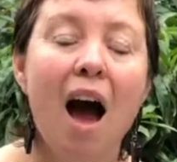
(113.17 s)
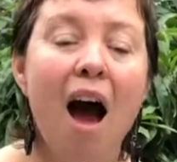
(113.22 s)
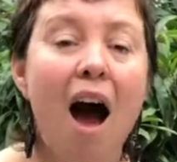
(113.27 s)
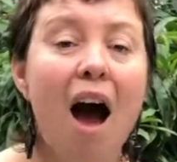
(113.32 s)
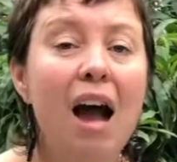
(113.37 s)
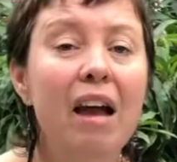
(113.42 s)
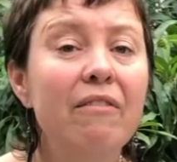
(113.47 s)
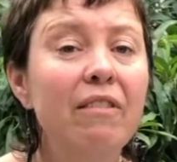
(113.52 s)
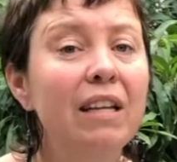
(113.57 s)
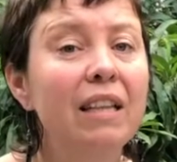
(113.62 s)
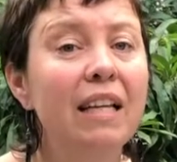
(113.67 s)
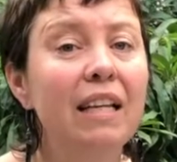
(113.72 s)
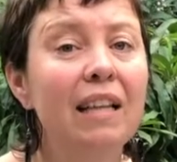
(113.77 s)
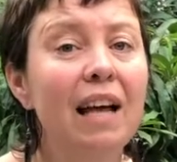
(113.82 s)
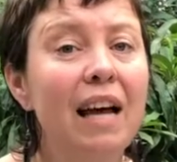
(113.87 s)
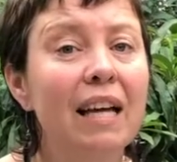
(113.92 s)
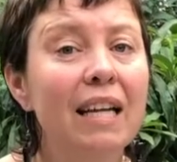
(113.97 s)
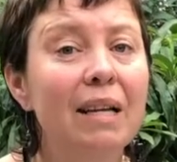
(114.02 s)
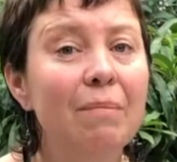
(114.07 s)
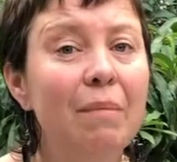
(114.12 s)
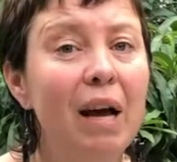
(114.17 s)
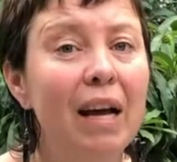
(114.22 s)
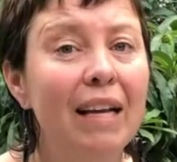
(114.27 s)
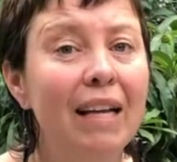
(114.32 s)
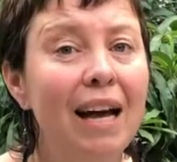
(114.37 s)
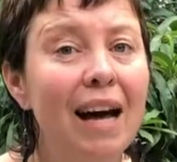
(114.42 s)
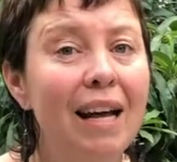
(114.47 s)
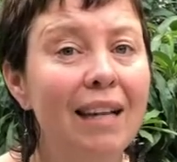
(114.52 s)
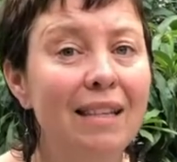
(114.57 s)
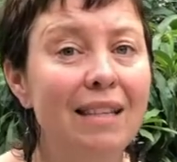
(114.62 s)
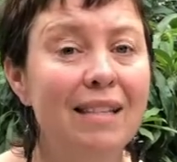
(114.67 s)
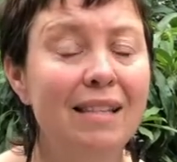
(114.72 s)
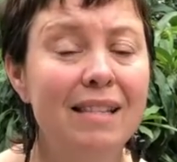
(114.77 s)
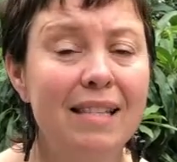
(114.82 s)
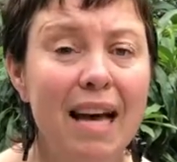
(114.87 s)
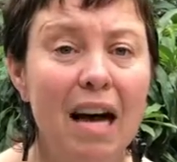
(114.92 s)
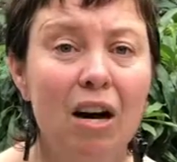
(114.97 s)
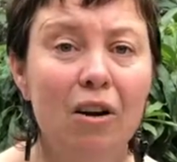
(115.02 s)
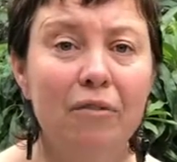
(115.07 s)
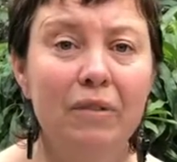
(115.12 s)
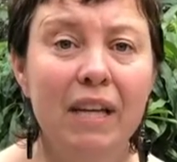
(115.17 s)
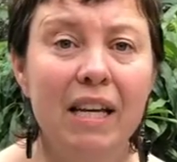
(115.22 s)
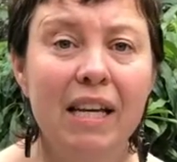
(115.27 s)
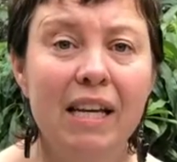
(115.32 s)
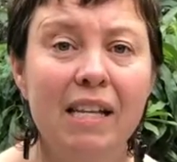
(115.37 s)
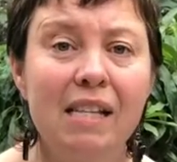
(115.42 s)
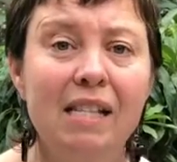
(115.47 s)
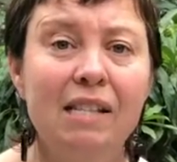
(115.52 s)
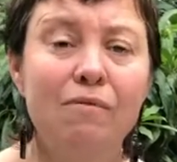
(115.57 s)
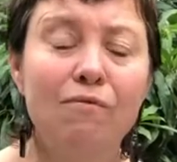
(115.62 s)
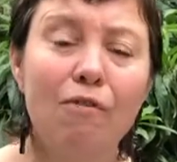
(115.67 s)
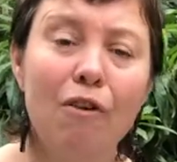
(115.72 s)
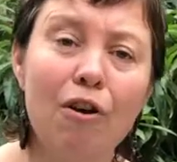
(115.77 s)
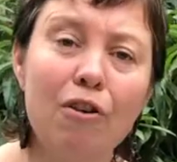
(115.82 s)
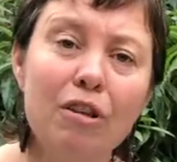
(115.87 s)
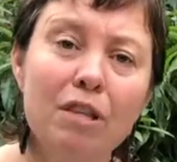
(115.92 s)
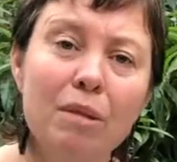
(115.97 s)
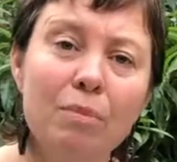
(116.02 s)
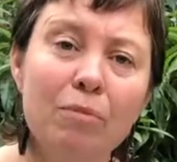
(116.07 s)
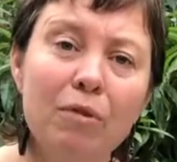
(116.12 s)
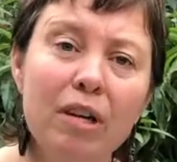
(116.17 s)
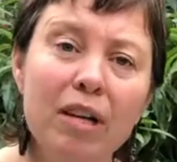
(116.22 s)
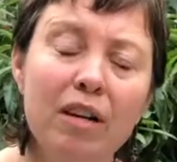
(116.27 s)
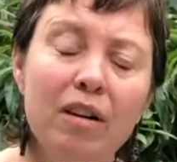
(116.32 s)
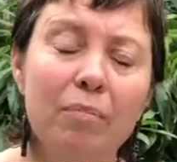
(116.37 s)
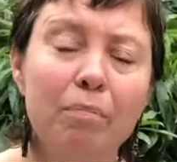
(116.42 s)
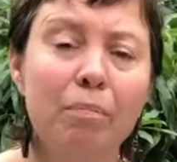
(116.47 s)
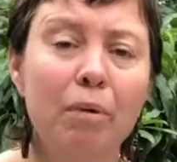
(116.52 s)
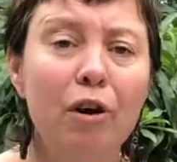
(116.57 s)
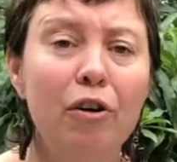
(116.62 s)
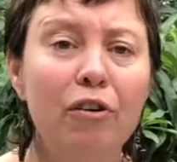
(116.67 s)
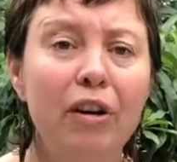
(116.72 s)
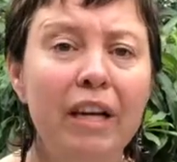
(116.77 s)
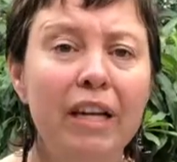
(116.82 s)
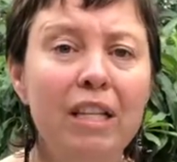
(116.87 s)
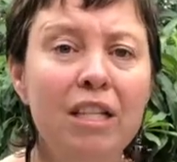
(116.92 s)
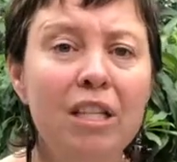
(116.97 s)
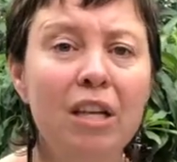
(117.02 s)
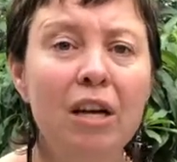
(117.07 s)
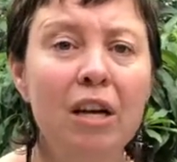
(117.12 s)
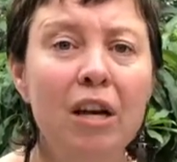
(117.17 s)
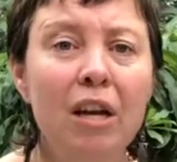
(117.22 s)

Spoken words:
I really like in my garden salvias, rosemary and borage,